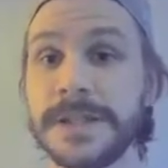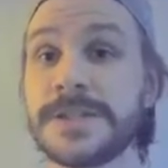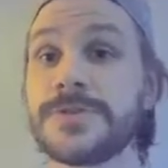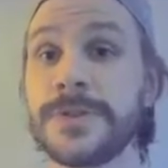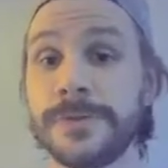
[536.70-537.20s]

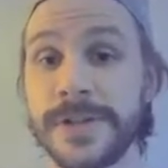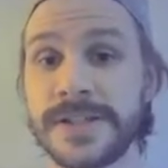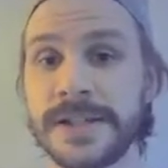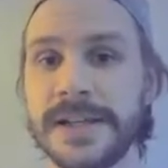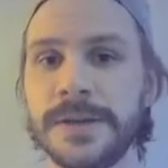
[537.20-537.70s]
Druid
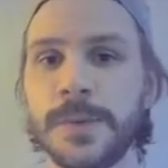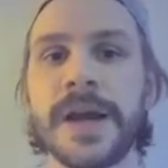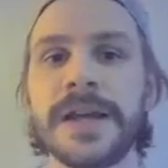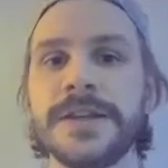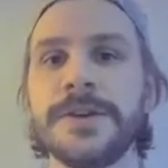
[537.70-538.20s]
recently,
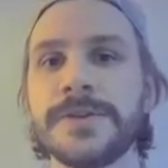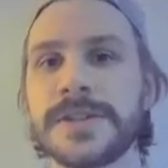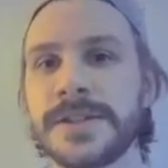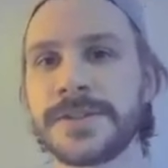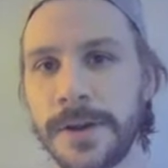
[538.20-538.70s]
where he
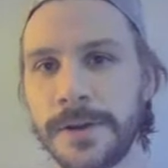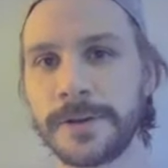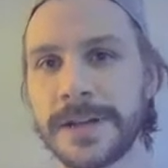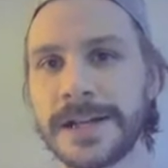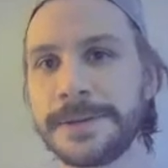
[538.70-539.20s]
uses
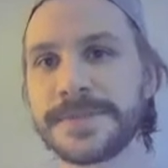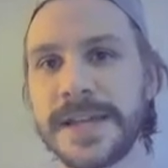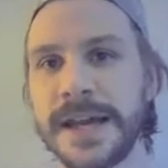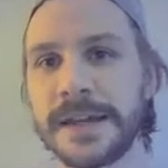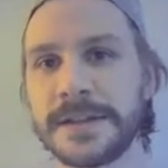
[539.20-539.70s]
Solar Eclipse
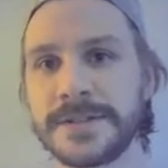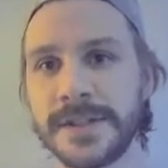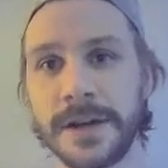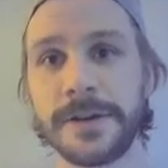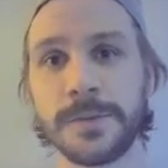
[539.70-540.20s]
and
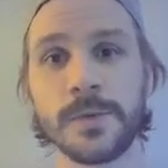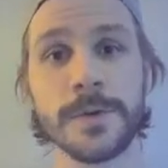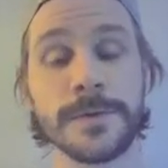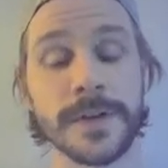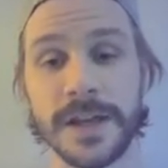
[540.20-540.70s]
Cenarian
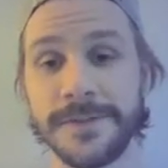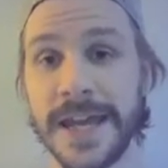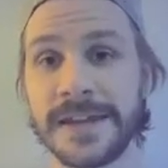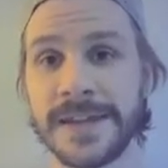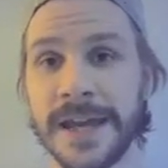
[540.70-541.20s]
Ward for kind of
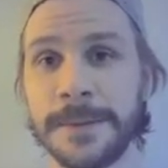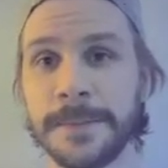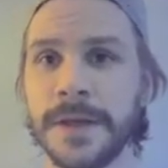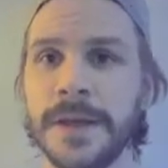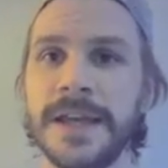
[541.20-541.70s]
endgame.